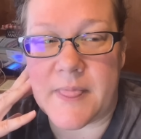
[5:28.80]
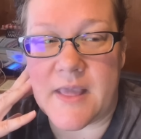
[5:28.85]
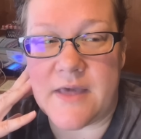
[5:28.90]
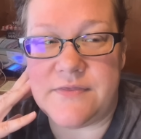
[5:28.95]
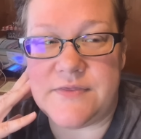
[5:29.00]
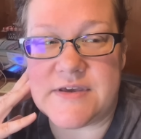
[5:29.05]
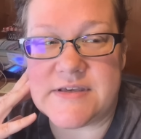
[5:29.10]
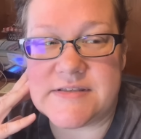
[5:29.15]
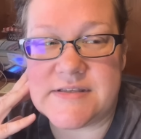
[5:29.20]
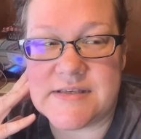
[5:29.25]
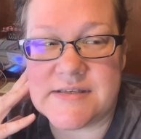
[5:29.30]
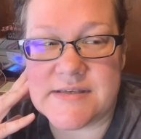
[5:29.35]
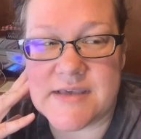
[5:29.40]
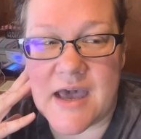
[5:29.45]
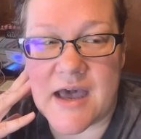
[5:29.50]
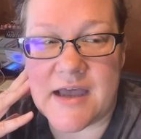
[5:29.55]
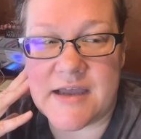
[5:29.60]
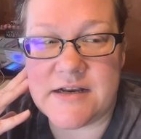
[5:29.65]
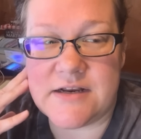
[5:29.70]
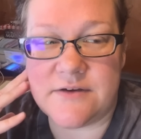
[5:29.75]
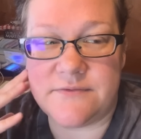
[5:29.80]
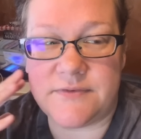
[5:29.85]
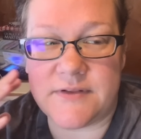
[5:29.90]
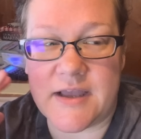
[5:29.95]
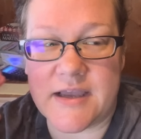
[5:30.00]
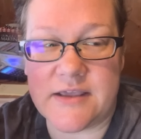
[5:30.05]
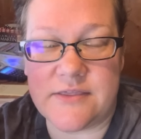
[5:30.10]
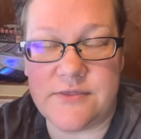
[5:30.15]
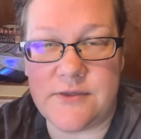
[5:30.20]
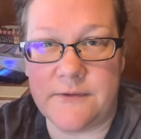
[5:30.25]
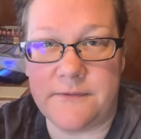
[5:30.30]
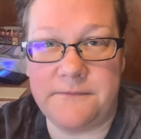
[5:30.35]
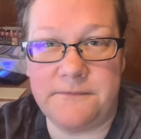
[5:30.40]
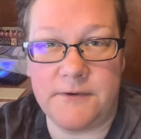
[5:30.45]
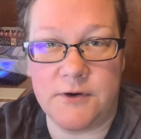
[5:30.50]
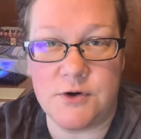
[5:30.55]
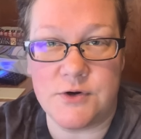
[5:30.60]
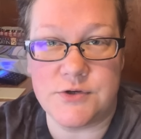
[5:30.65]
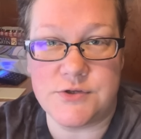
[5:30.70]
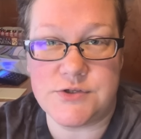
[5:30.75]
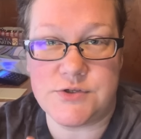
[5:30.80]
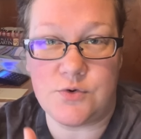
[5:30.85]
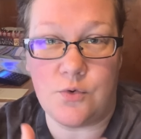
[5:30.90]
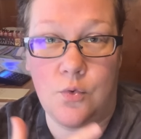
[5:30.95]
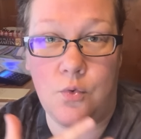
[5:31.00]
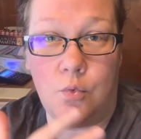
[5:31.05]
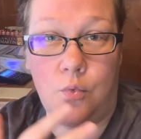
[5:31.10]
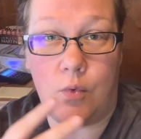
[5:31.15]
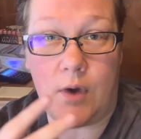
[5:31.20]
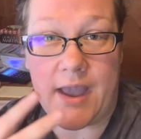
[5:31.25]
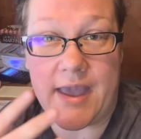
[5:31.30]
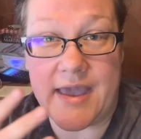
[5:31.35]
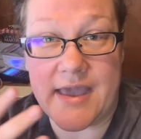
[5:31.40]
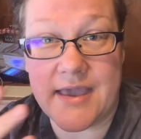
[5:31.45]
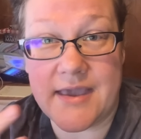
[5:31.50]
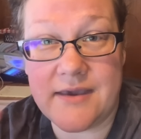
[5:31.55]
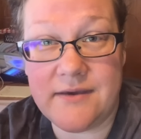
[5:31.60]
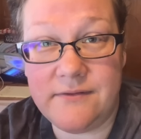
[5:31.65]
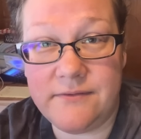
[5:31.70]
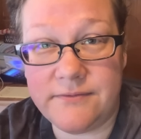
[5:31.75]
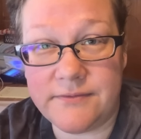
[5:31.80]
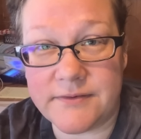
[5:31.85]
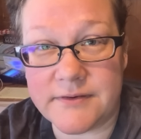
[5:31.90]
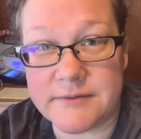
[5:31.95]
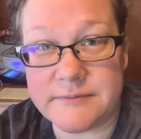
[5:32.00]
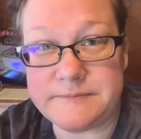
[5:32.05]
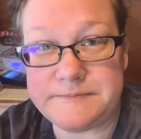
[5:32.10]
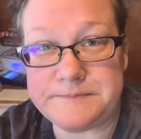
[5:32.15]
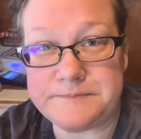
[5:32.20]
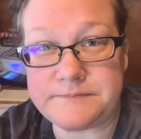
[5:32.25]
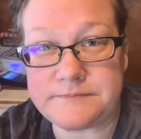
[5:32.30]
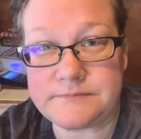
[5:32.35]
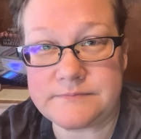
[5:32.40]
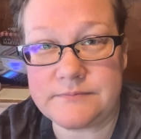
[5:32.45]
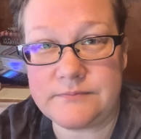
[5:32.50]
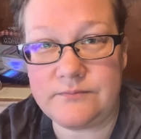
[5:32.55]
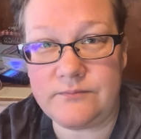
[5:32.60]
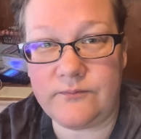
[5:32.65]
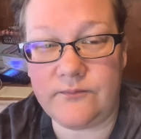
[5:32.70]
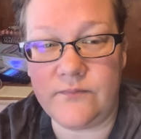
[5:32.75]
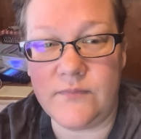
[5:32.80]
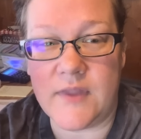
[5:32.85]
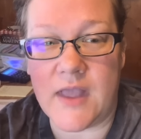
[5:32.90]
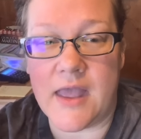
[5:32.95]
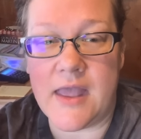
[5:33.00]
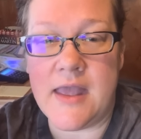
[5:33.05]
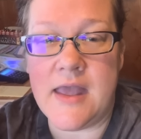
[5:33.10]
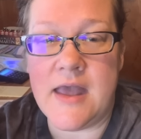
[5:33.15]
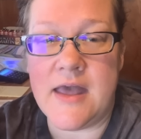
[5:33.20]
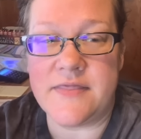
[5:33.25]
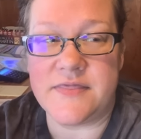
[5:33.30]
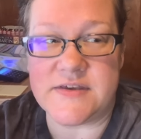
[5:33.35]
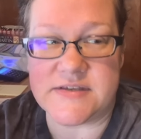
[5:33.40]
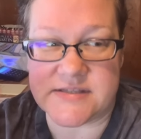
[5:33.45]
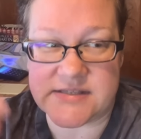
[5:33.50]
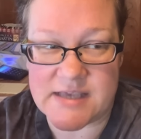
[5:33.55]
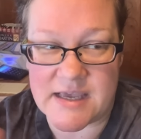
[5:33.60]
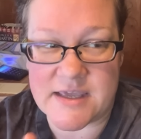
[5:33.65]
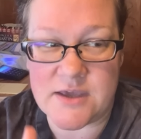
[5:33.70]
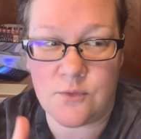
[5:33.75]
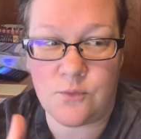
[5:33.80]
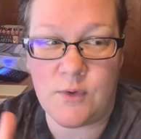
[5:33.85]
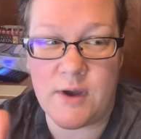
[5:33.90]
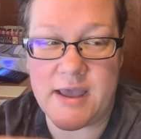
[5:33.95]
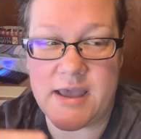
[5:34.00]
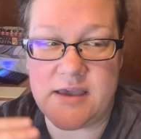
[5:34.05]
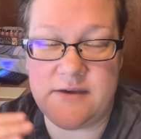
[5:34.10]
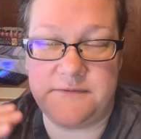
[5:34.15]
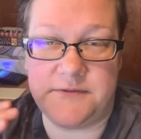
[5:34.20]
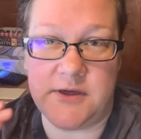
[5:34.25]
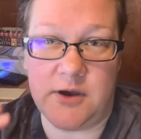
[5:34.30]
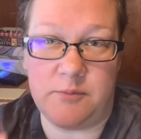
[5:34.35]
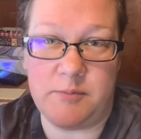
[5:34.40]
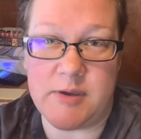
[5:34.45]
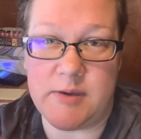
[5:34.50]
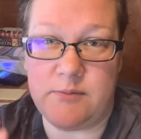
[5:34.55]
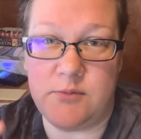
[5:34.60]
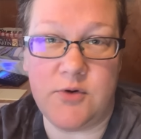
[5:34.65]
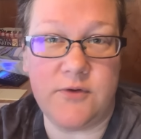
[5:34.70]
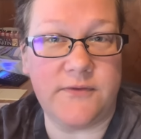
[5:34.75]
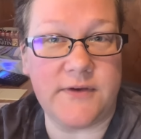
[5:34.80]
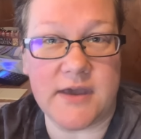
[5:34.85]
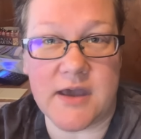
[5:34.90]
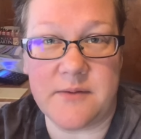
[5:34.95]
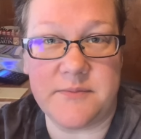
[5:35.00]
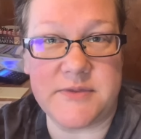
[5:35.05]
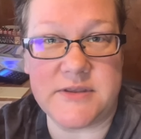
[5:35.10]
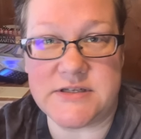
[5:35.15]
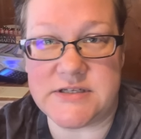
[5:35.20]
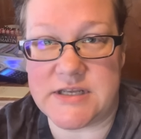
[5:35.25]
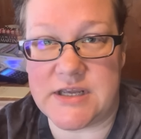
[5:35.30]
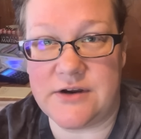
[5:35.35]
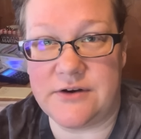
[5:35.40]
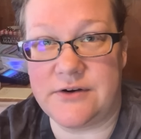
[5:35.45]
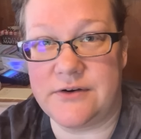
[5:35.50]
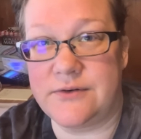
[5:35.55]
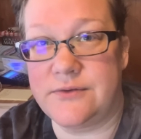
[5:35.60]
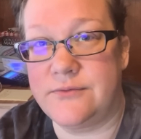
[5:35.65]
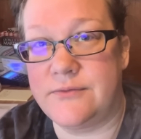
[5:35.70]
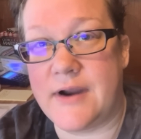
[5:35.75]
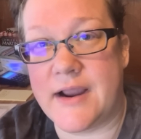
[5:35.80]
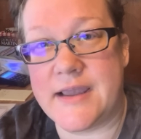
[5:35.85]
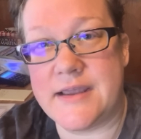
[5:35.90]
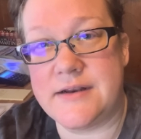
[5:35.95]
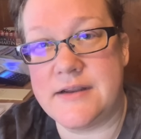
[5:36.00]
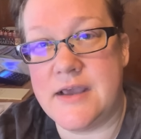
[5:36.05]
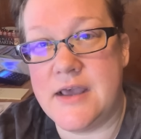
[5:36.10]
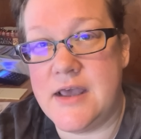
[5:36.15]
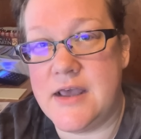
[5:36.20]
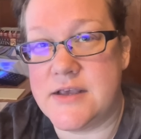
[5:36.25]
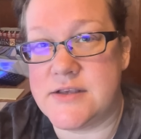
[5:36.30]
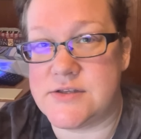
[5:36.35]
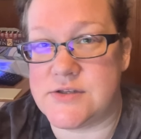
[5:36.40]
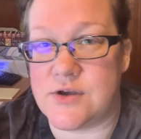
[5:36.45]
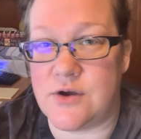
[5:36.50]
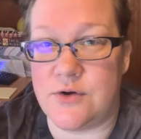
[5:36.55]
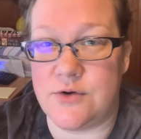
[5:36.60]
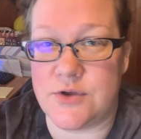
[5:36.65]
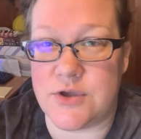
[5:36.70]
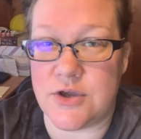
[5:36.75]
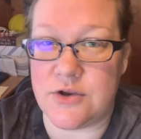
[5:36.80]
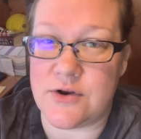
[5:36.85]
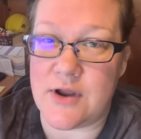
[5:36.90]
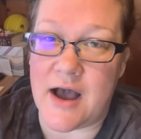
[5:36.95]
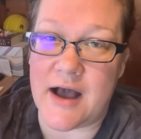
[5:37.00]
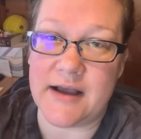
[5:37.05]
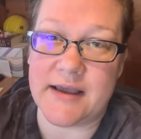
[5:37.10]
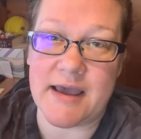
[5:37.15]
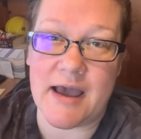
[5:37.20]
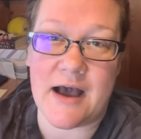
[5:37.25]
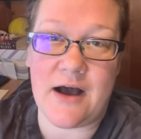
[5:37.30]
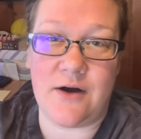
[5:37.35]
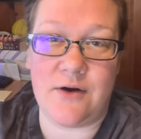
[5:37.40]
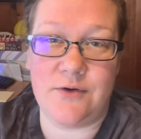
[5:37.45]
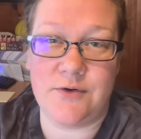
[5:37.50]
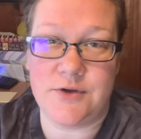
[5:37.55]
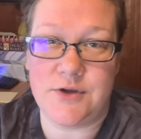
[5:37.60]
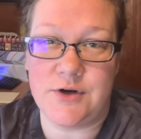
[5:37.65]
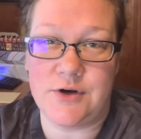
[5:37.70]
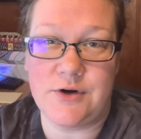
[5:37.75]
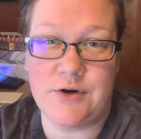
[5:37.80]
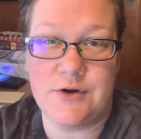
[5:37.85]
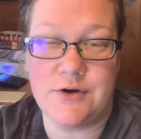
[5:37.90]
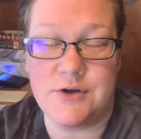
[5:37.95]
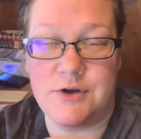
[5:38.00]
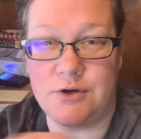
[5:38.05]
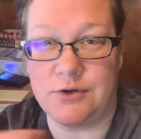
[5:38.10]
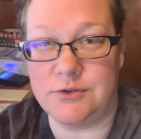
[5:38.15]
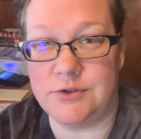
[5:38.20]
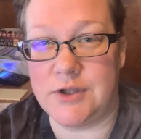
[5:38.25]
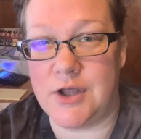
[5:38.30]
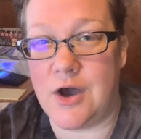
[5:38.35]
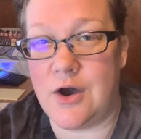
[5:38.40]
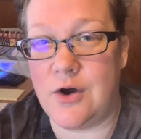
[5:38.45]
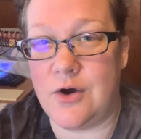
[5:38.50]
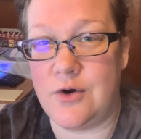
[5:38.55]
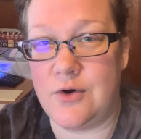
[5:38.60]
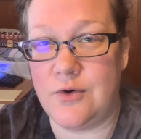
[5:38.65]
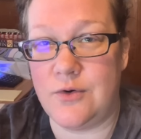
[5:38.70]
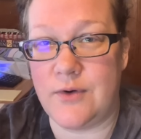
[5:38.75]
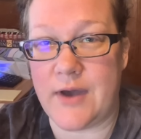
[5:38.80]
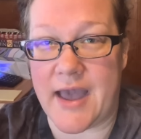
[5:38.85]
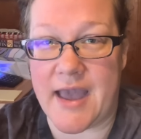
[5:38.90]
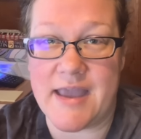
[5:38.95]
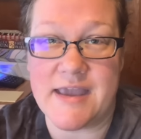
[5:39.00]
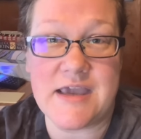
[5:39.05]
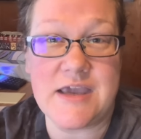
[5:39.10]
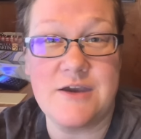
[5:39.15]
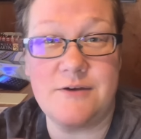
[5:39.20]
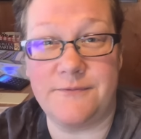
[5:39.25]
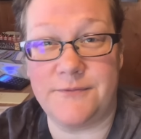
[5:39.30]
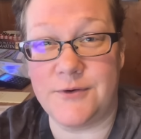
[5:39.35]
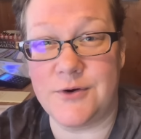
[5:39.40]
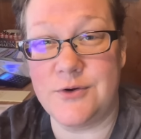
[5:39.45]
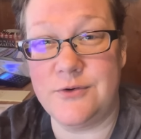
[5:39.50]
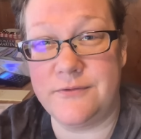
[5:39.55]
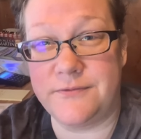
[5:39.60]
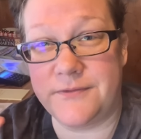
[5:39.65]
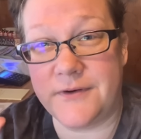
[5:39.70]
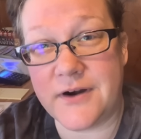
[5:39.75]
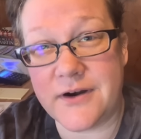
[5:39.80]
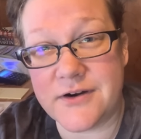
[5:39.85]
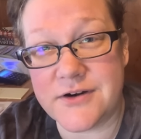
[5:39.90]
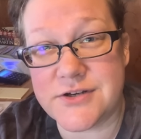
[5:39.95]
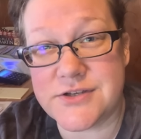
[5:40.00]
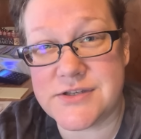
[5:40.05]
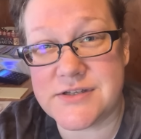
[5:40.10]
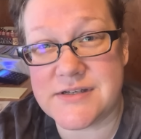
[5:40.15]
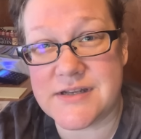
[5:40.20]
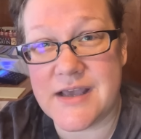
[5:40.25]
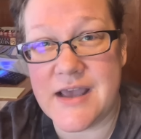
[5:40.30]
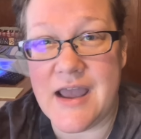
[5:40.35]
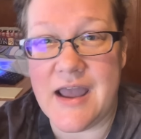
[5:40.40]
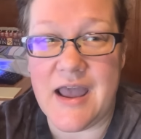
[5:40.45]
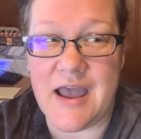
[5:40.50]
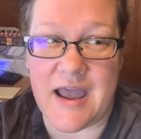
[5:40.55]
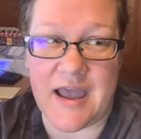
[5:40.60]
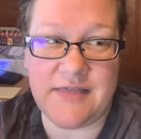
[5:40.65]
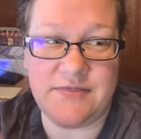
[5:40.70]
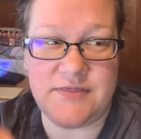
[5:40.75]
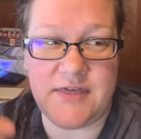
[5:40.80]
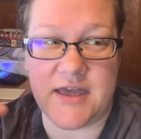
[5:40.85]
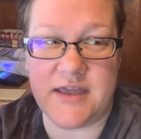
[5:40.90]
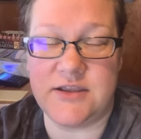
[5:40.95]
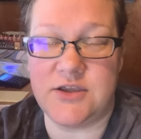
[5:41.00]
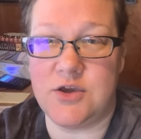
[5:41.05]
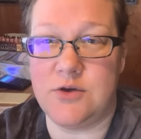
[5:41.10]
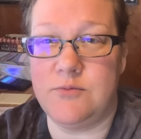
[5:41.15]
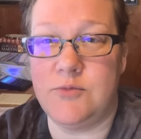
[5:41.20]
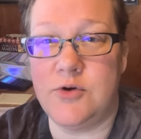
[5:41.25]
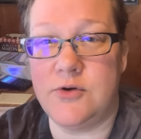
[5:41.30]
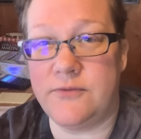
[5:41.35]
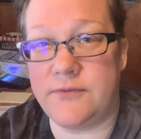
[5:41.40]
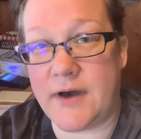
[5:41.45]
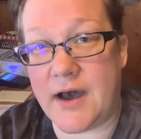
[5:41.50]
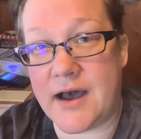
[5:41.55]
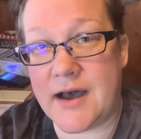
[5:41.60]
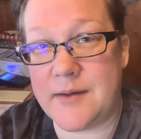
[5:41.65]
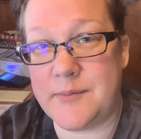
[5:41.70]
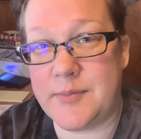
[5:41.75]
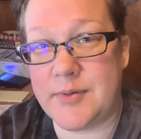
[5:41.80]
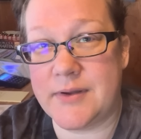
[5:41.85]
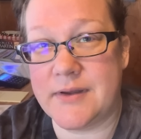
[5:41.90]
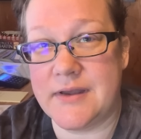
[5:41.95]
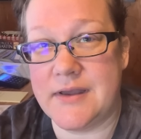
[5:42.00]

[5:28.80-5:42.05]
this is kind of like the first wave. The second wave, they'll be moving up the tier, right? So you knock out your low hanging fruit first, and then you move up